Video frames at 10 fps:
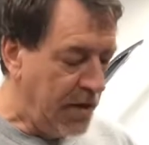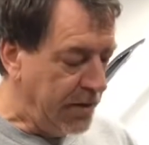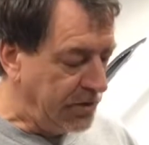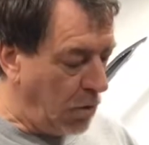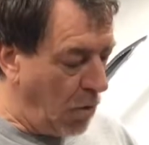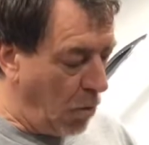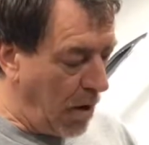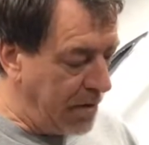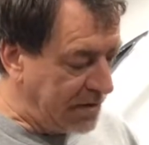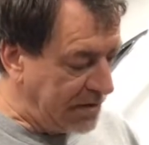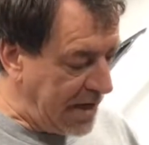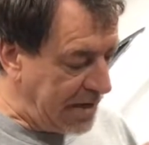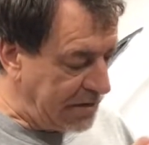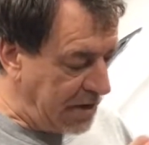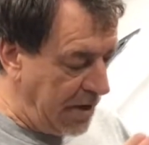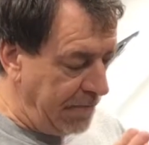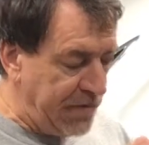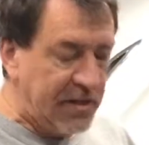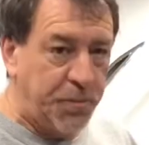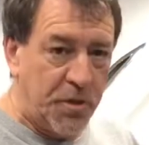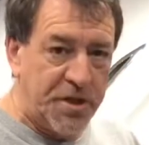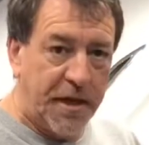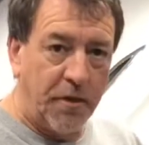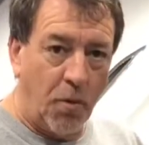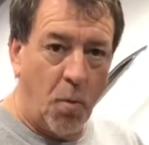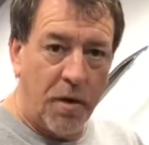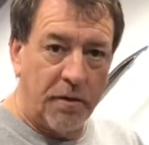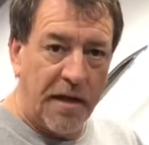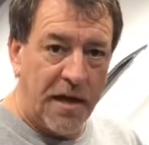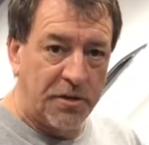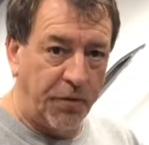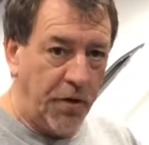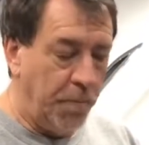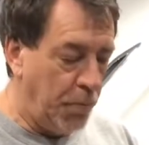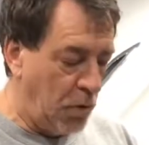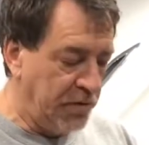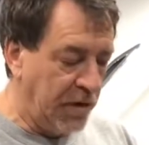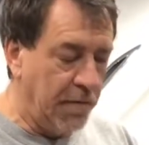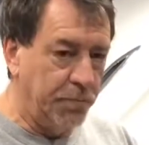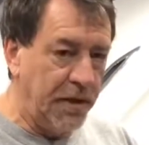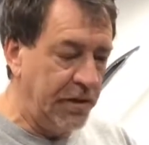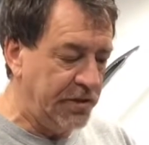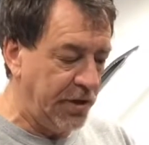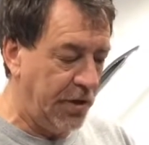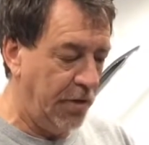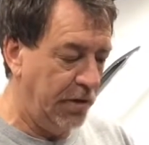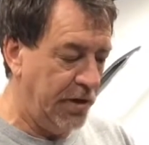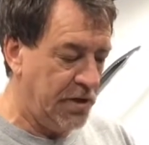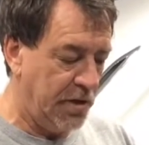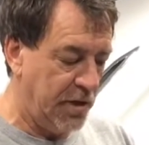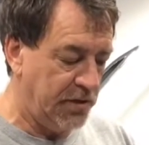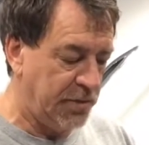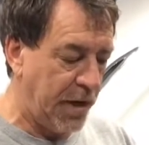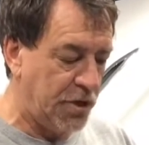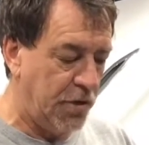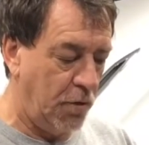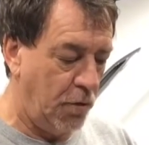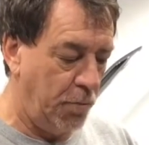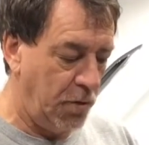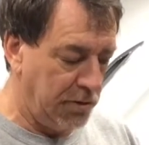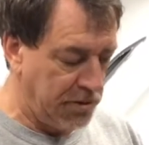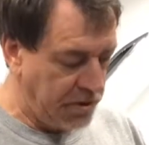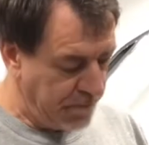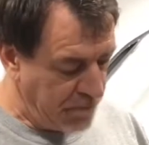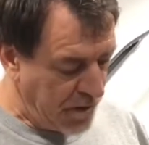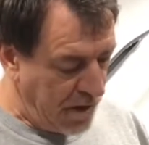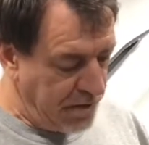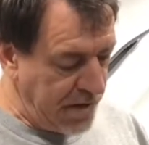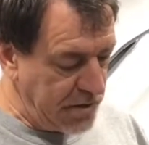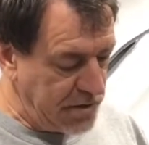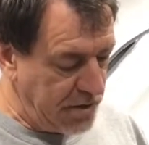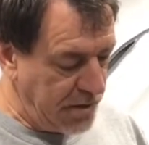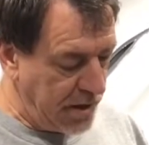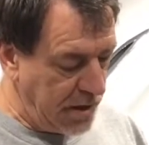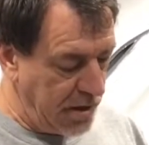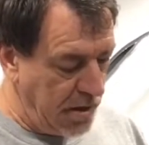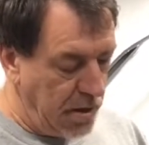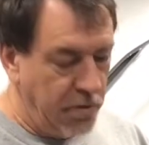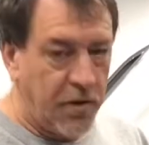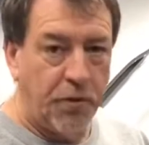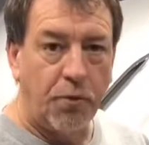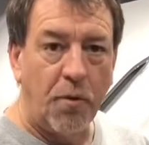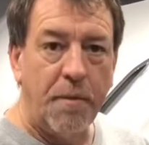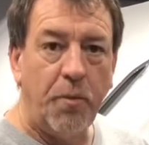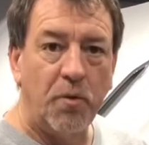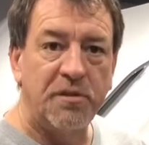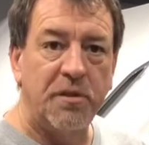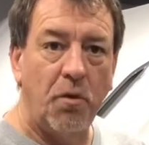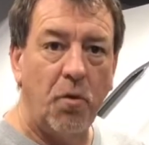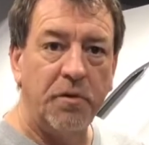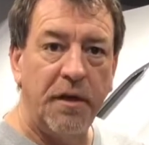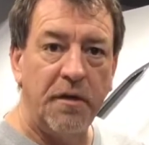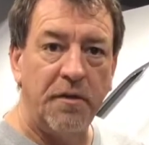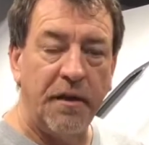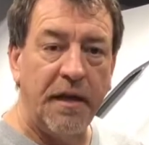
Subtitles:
So what I'm going to say is, this particular one allows for you to bolt it completely securely to the inspection hole bolts, then to the three bolts that hold it into the